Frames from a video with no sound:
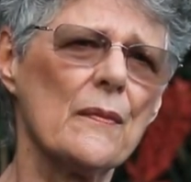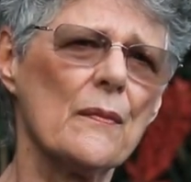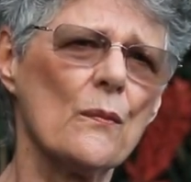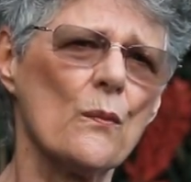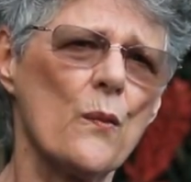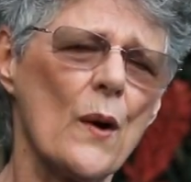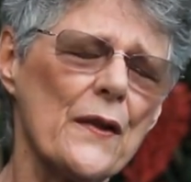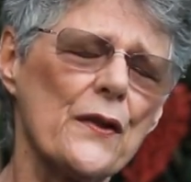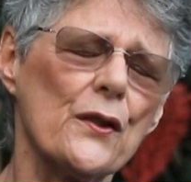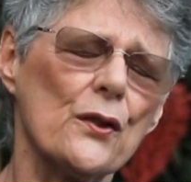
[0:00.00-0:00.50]

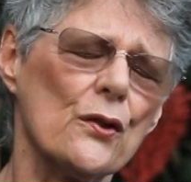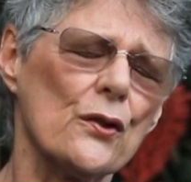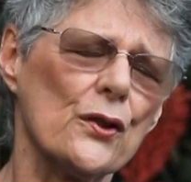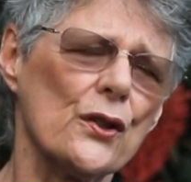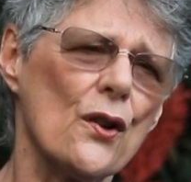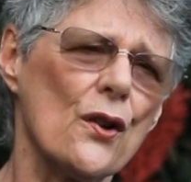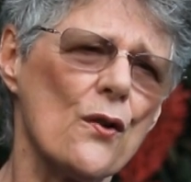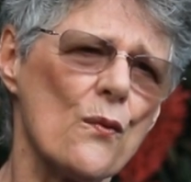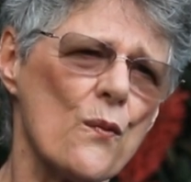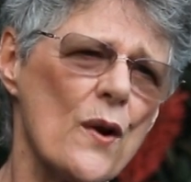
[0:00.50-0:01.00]
whether or
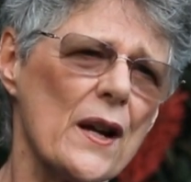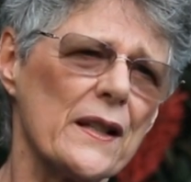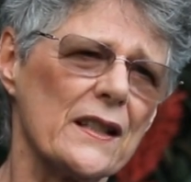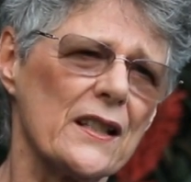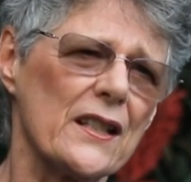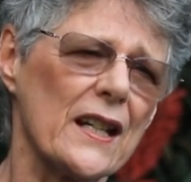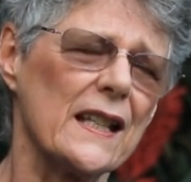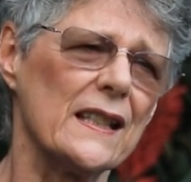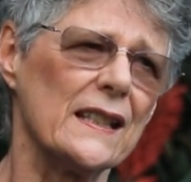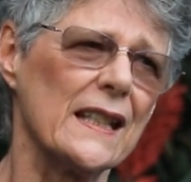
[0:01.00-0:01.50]
not
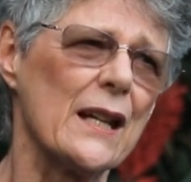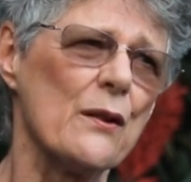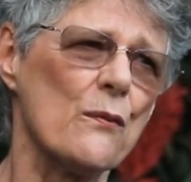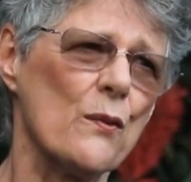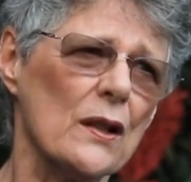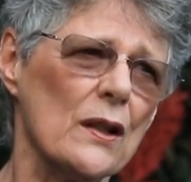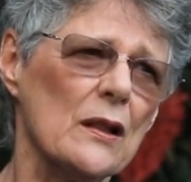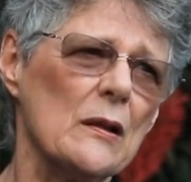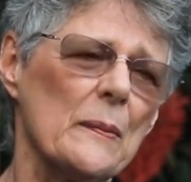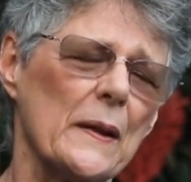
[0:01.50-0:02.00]
one day they
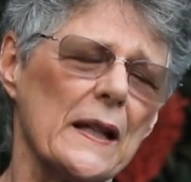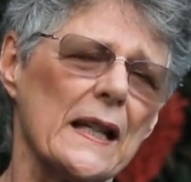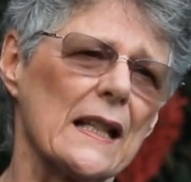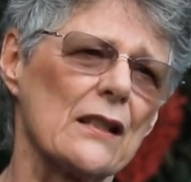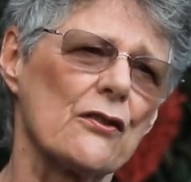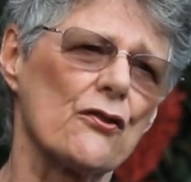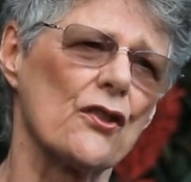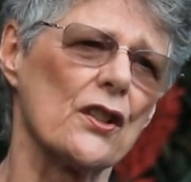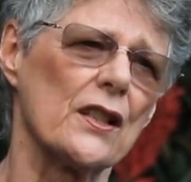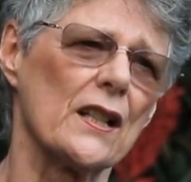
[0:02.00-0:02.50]
will be
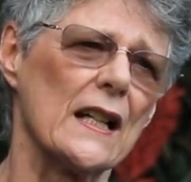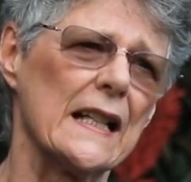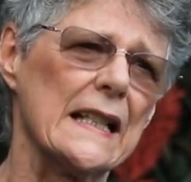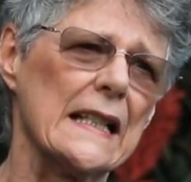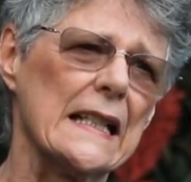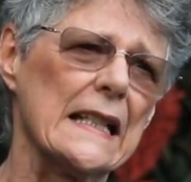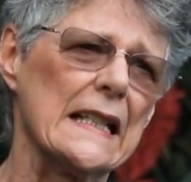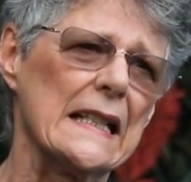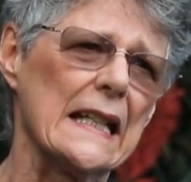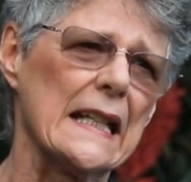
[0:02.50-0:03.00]

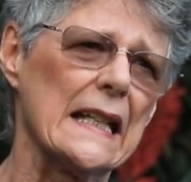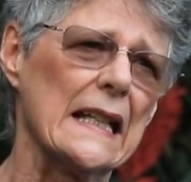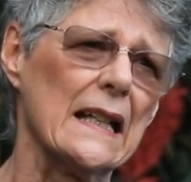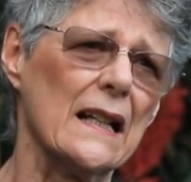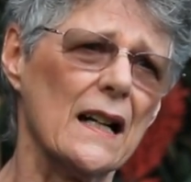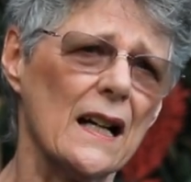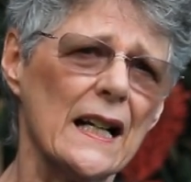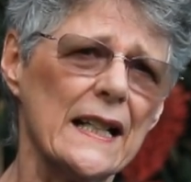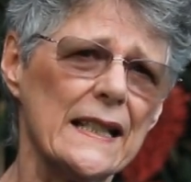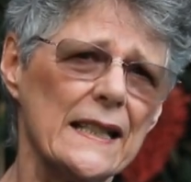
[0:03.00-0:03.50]
extradited
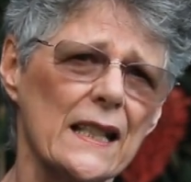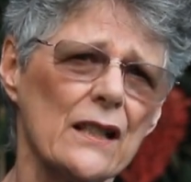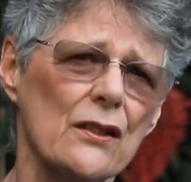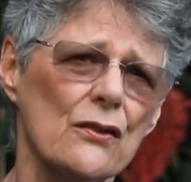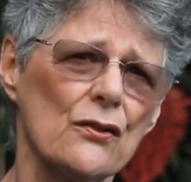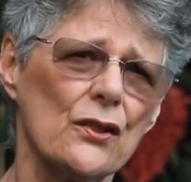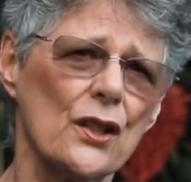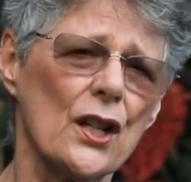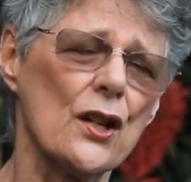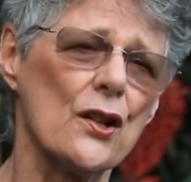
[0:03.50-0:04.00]
here, I
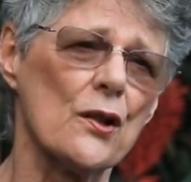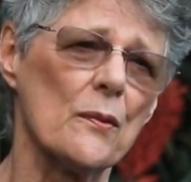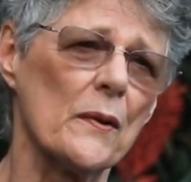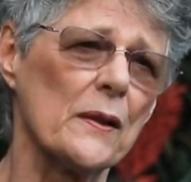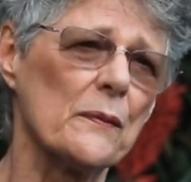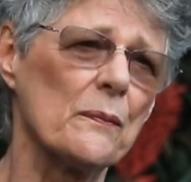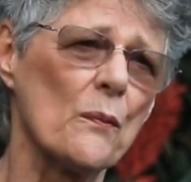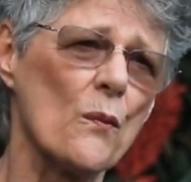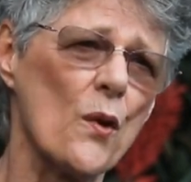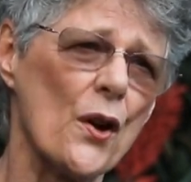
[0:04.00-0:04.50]
don't know.
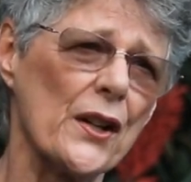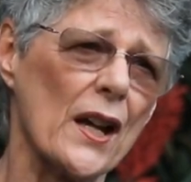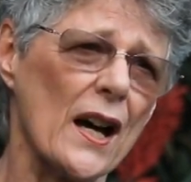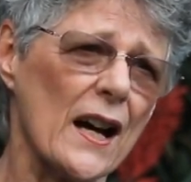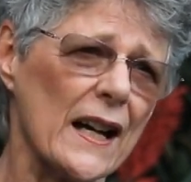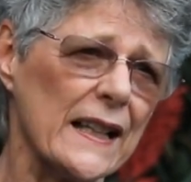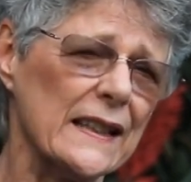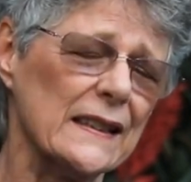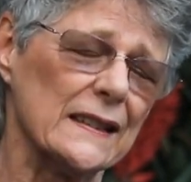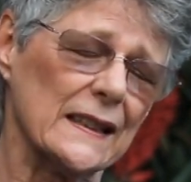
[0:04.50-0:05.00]
But what
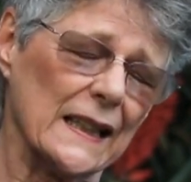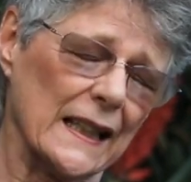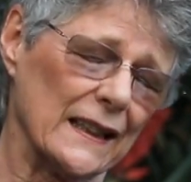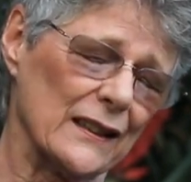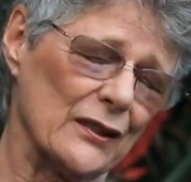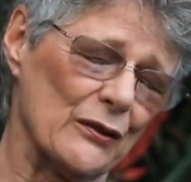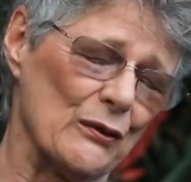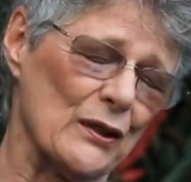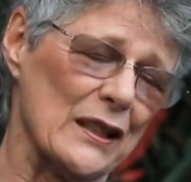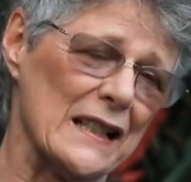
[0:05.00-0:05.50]
I
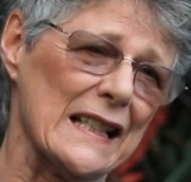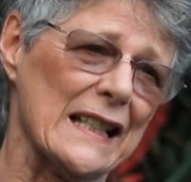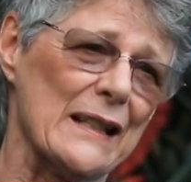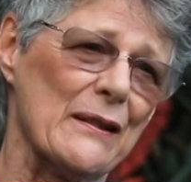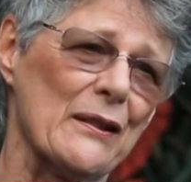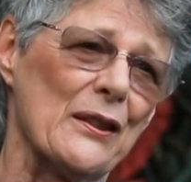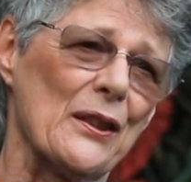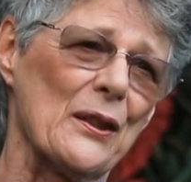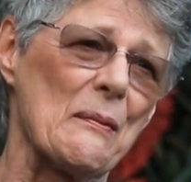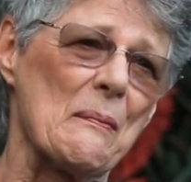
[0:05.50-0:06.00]
think
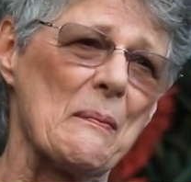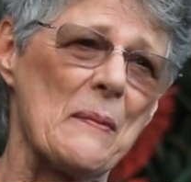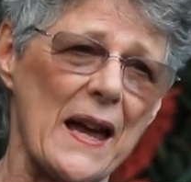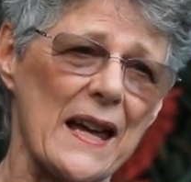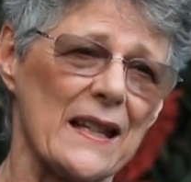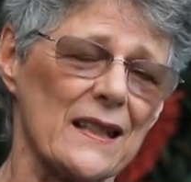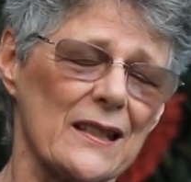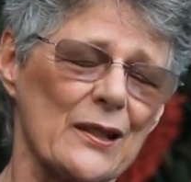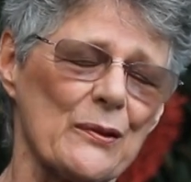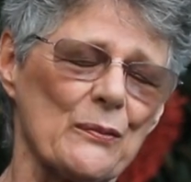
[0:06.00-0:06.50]
really the
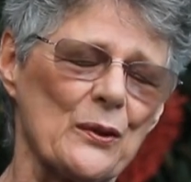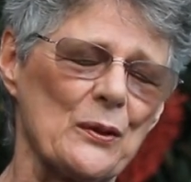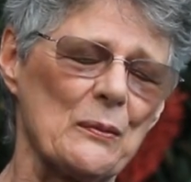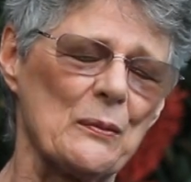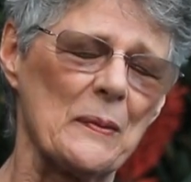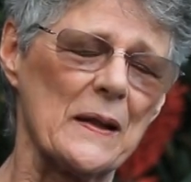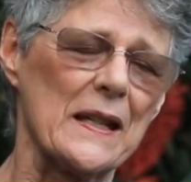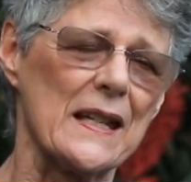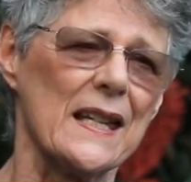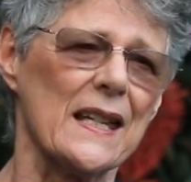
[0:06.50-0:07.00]
best
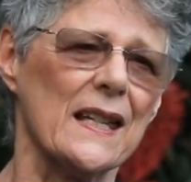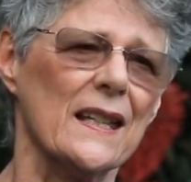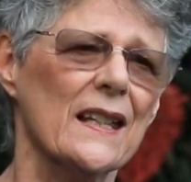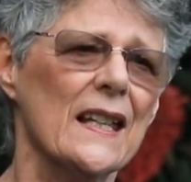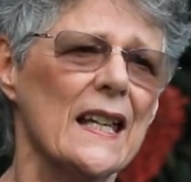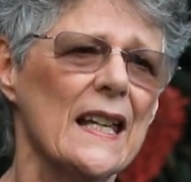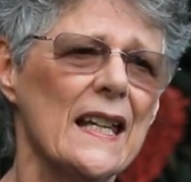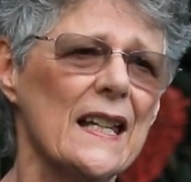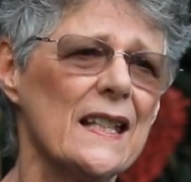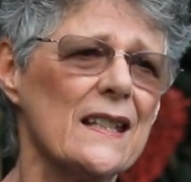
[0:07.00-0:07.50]
would be
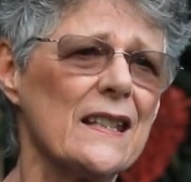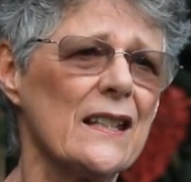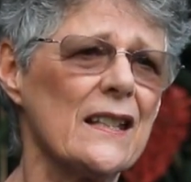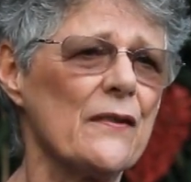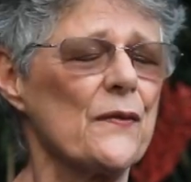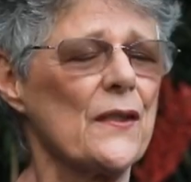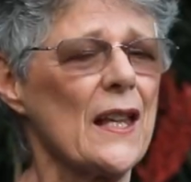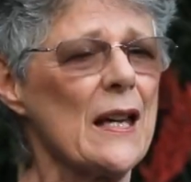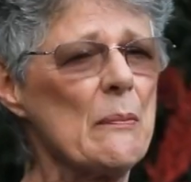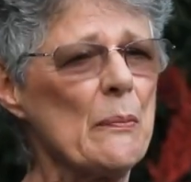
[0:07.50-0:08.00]
is
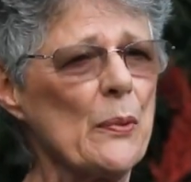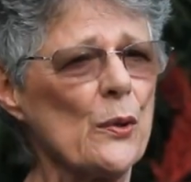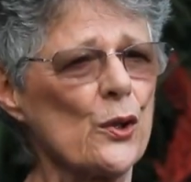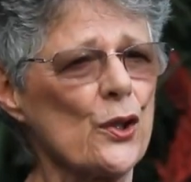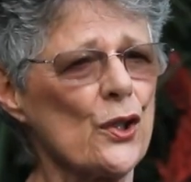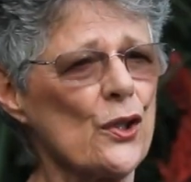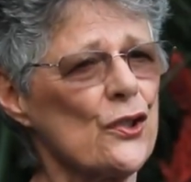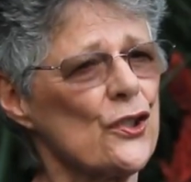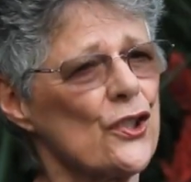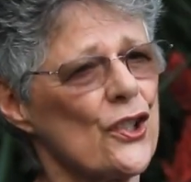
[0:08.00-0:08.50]
if they're
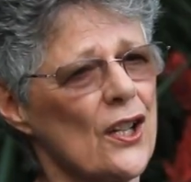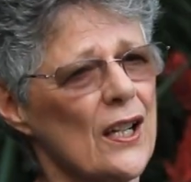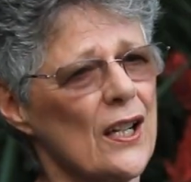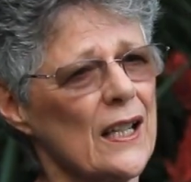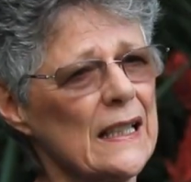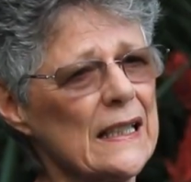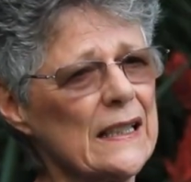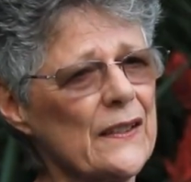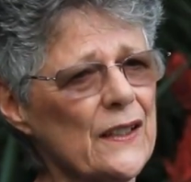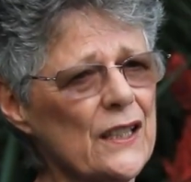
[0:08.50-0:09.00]
put on
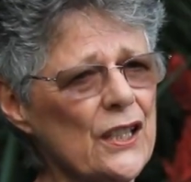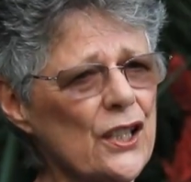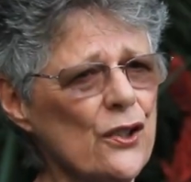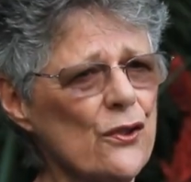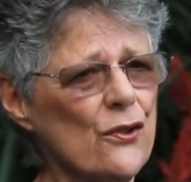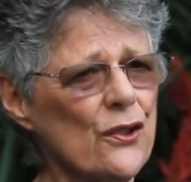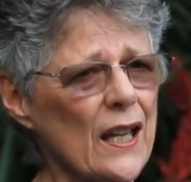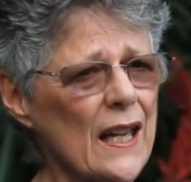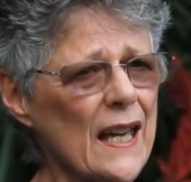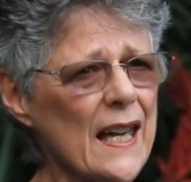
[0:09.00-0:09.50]
trial in
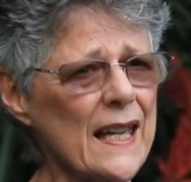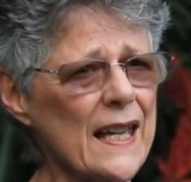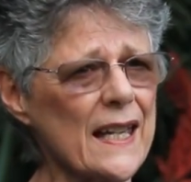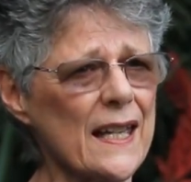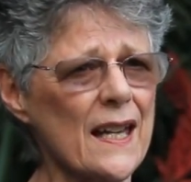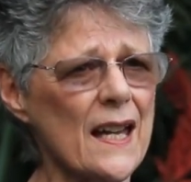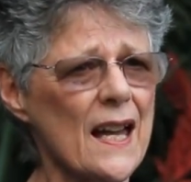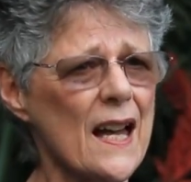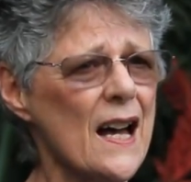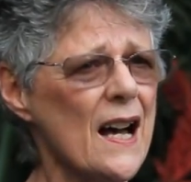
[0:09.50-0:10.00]
the
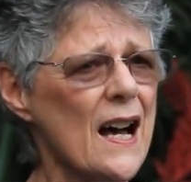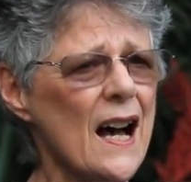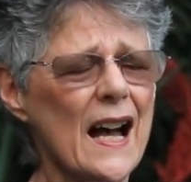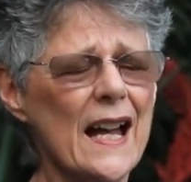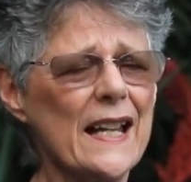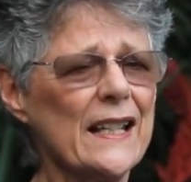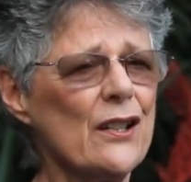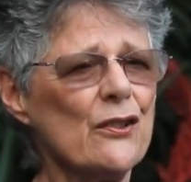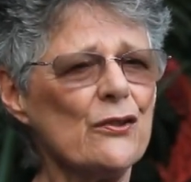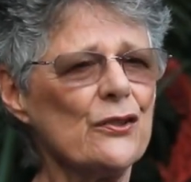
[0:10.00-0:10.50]
UK.
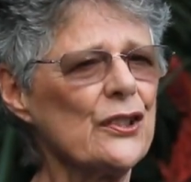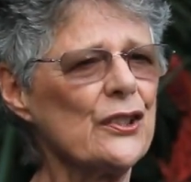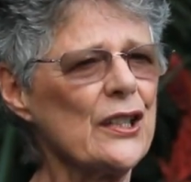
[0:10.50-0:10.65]
I don't